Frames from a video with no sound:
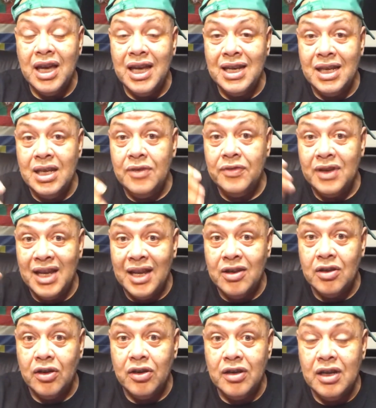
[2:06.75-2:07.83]
and even
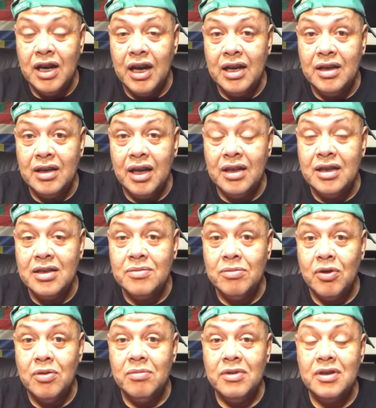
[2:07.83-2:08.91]
Android 9. At this
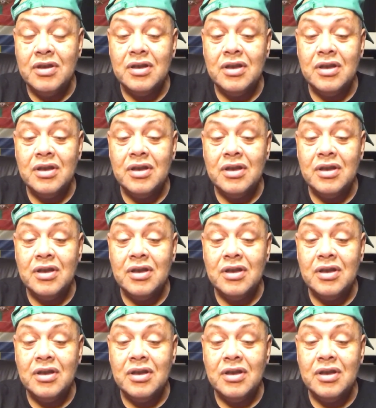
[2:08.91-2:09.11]
moment,